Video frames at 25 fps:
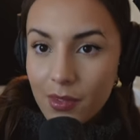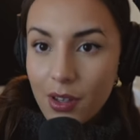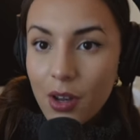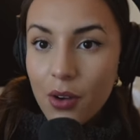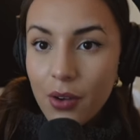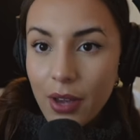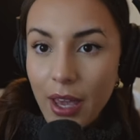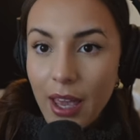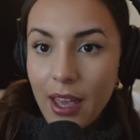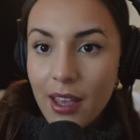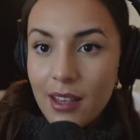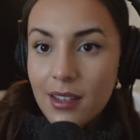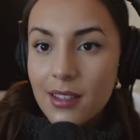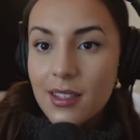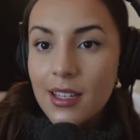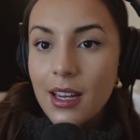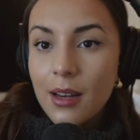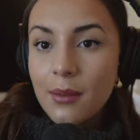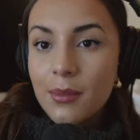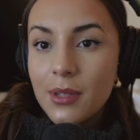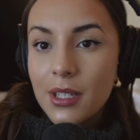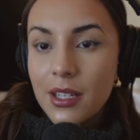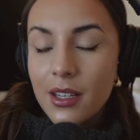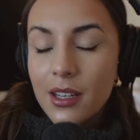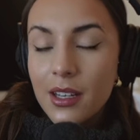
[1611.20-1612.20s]
okay, it's
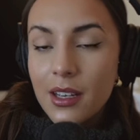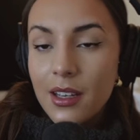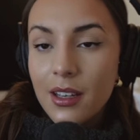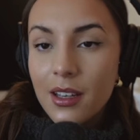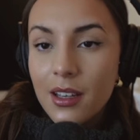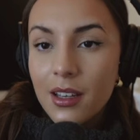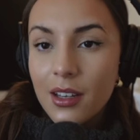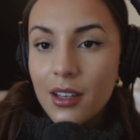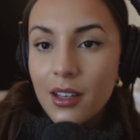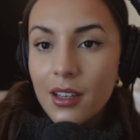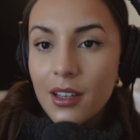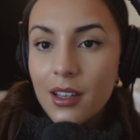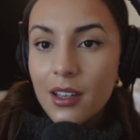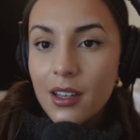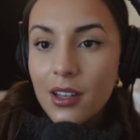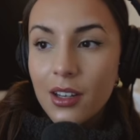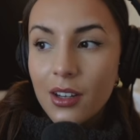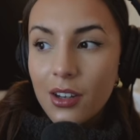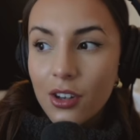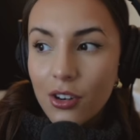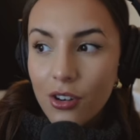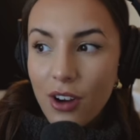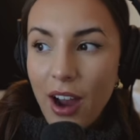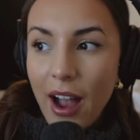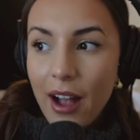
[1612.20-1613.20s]
time to
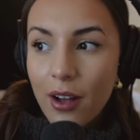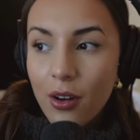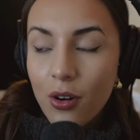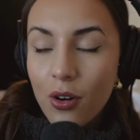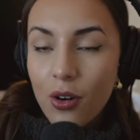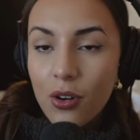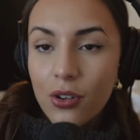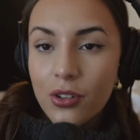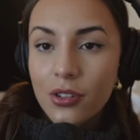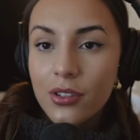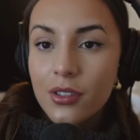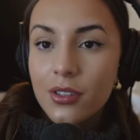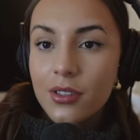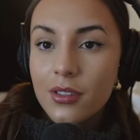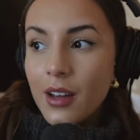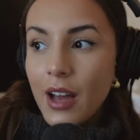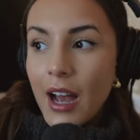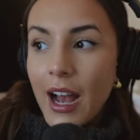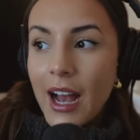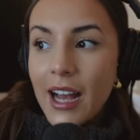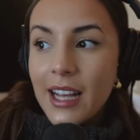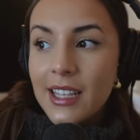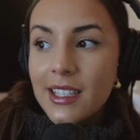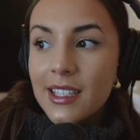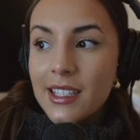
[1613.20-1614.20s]
crack on.
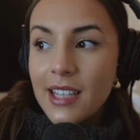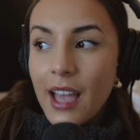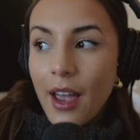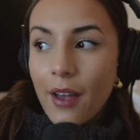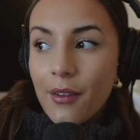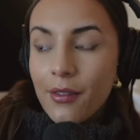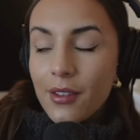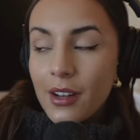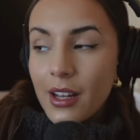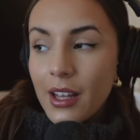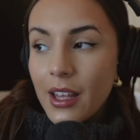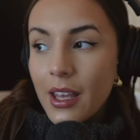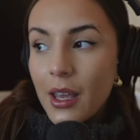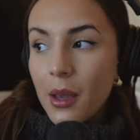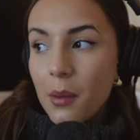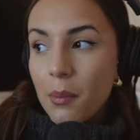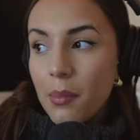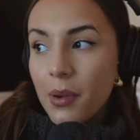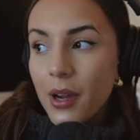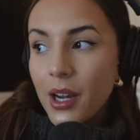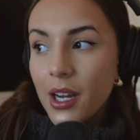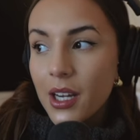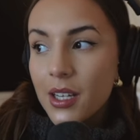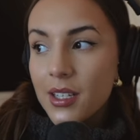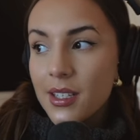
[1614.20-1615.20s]
I definitely
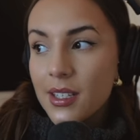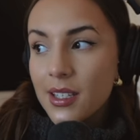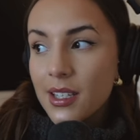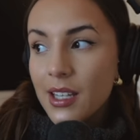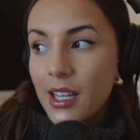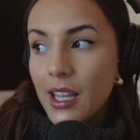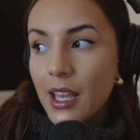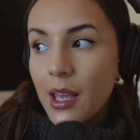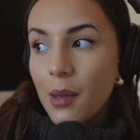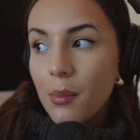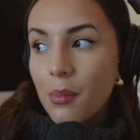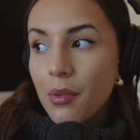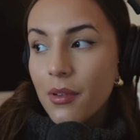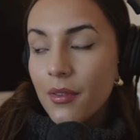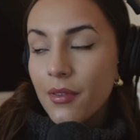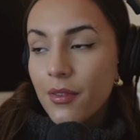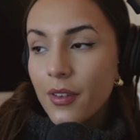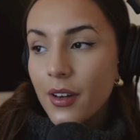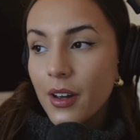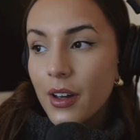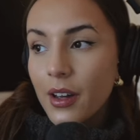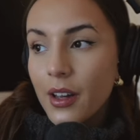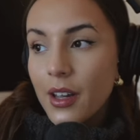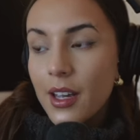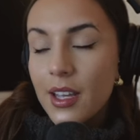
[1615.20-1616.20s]
personally
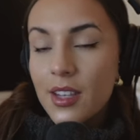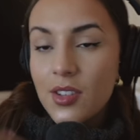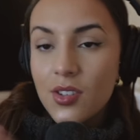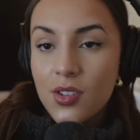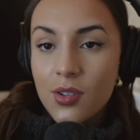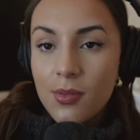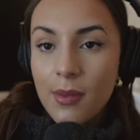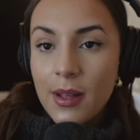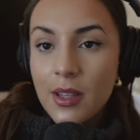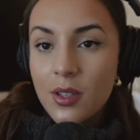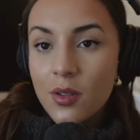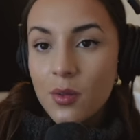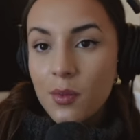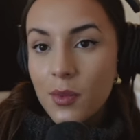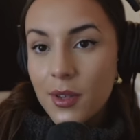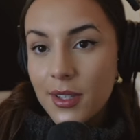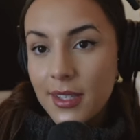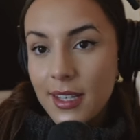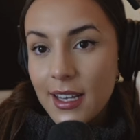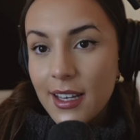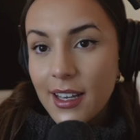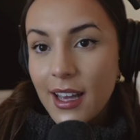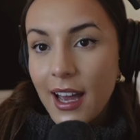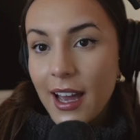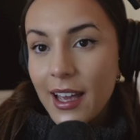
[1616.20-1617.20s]
prefer instrumental
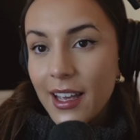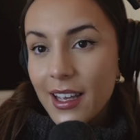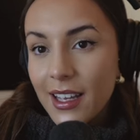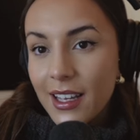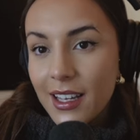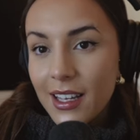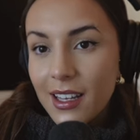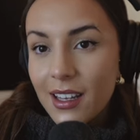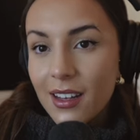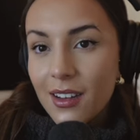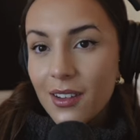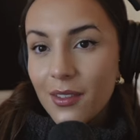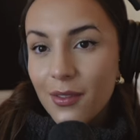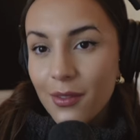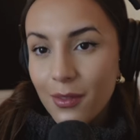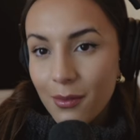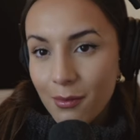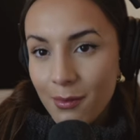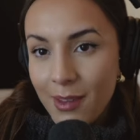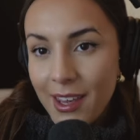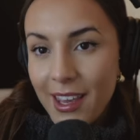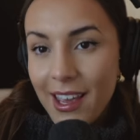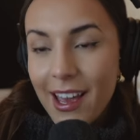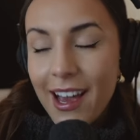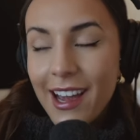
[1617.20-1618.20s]
music. I for
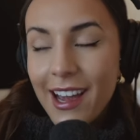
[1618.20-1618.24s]
me,